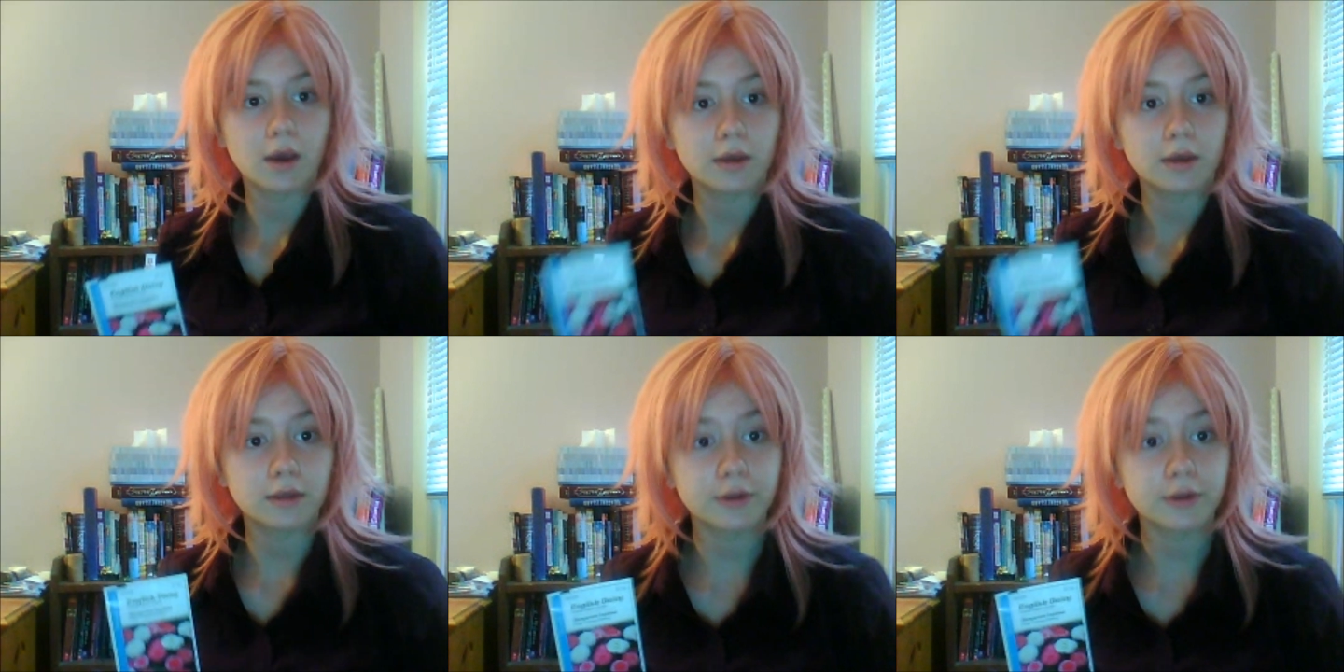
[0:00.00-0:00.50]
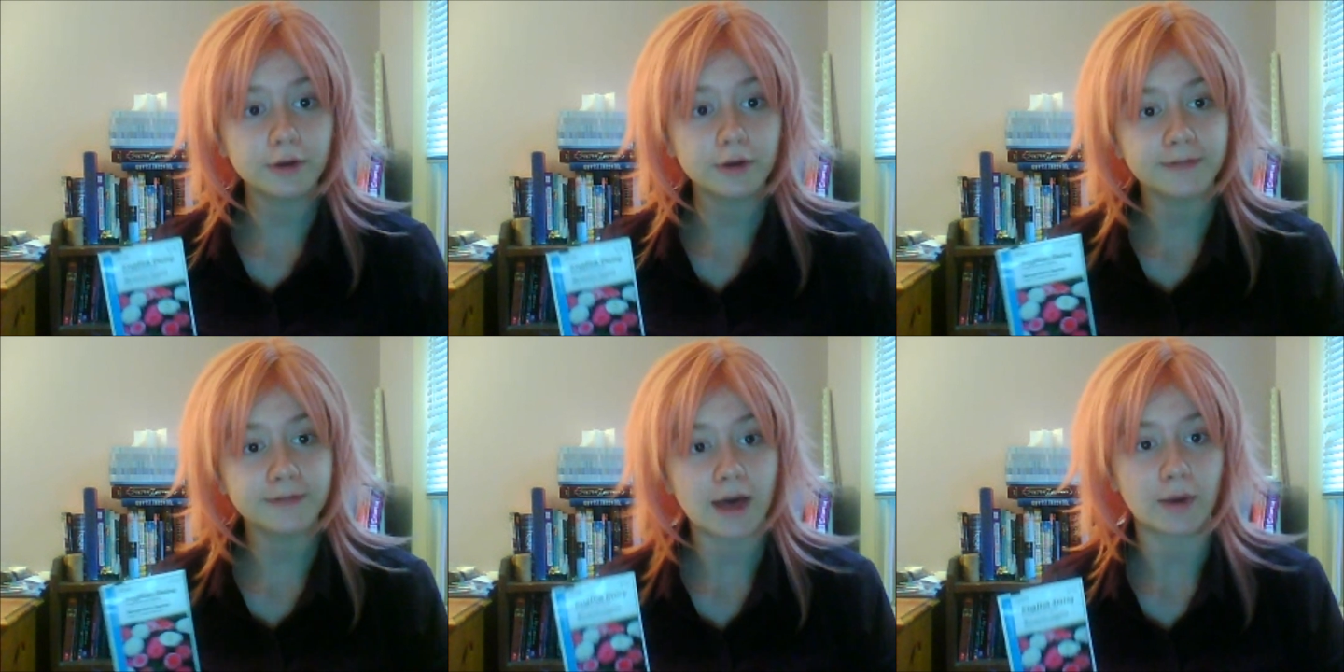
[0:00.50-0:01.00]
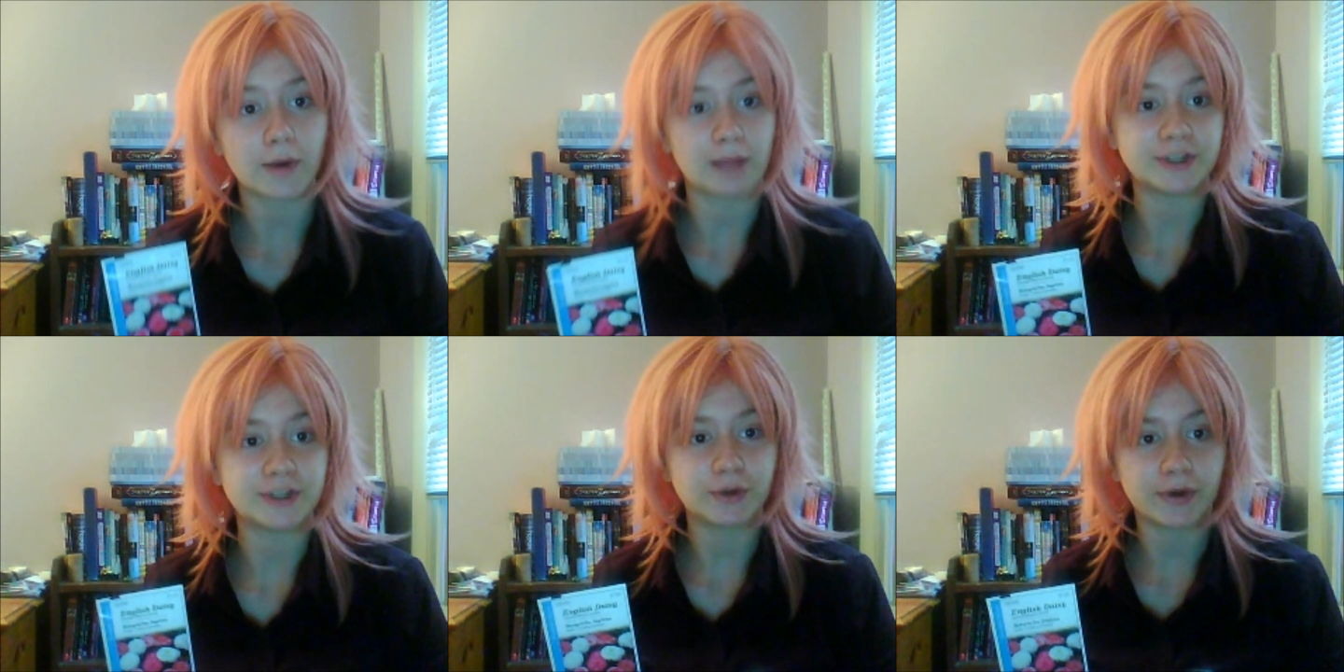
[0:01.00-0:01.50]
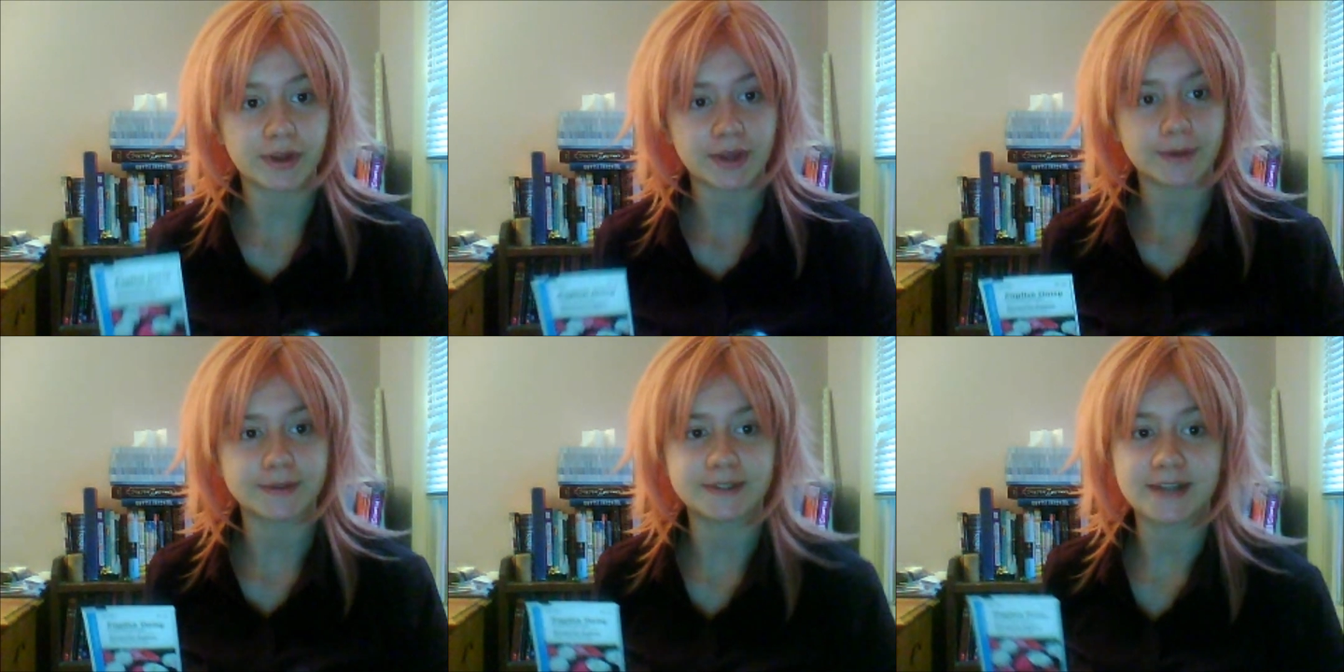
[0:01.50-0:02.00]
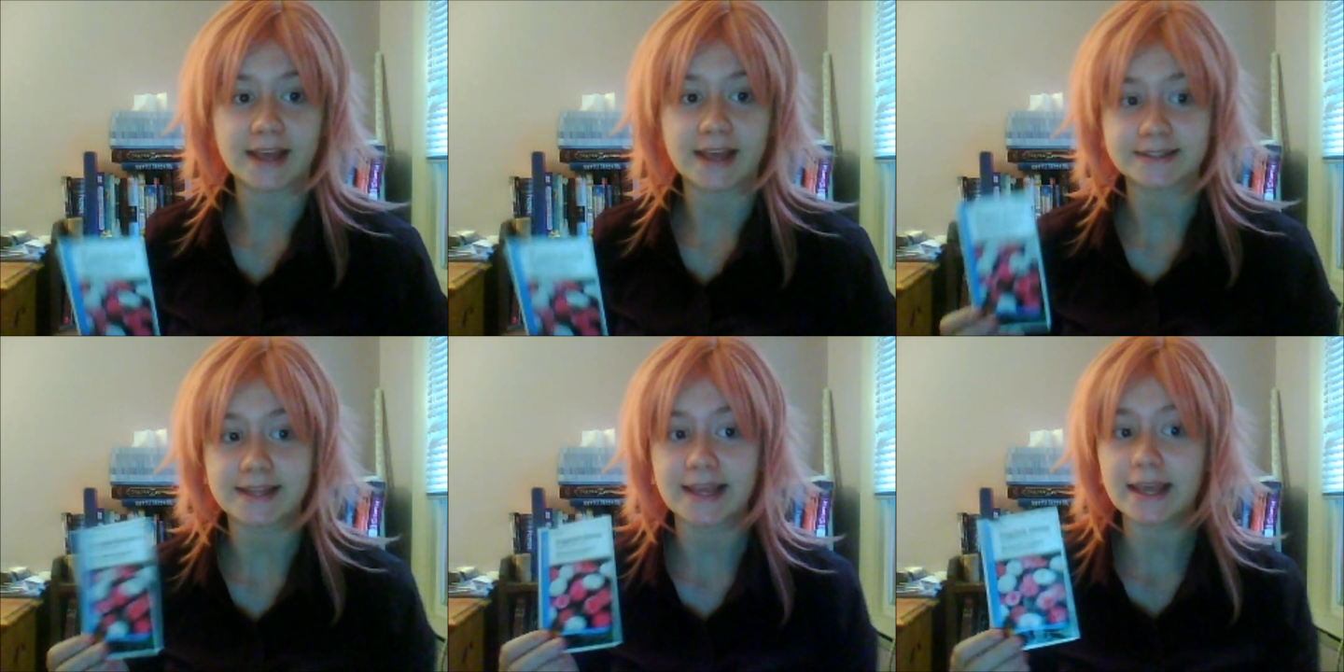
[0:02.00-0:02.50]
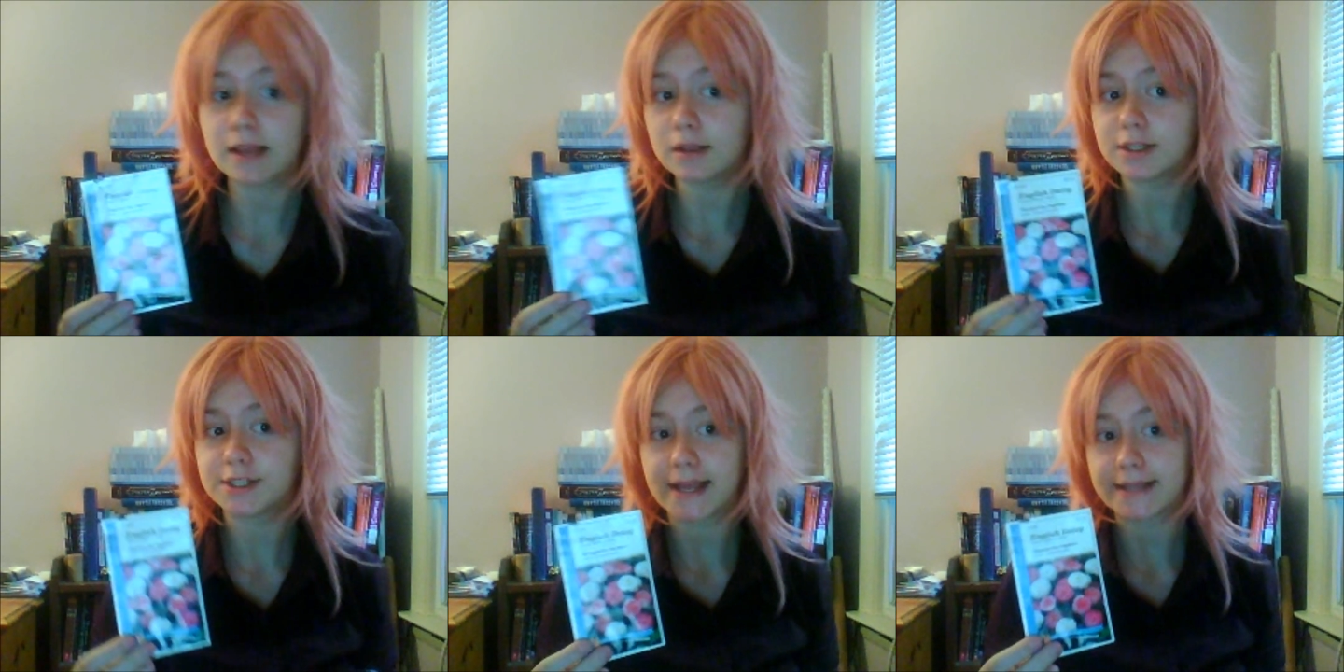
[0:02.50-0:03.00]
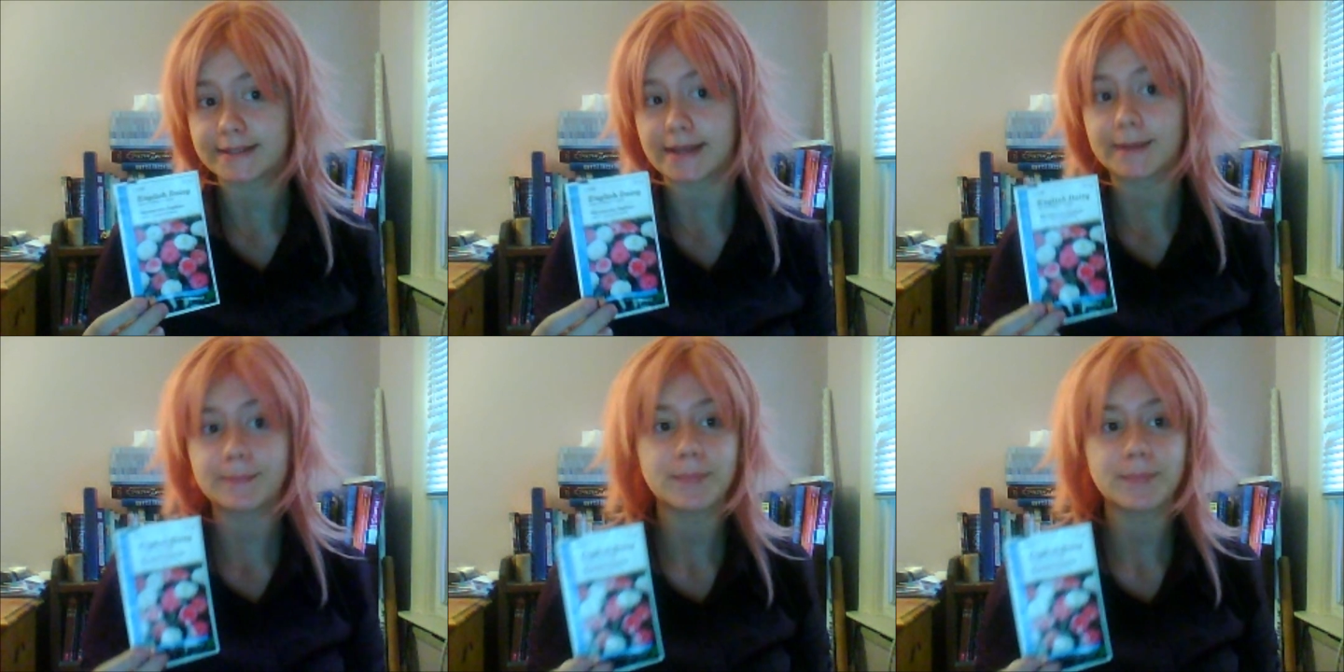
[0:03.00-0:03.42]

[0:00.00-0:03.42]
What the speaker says: The third flower I'll be showing you today is the English daisy.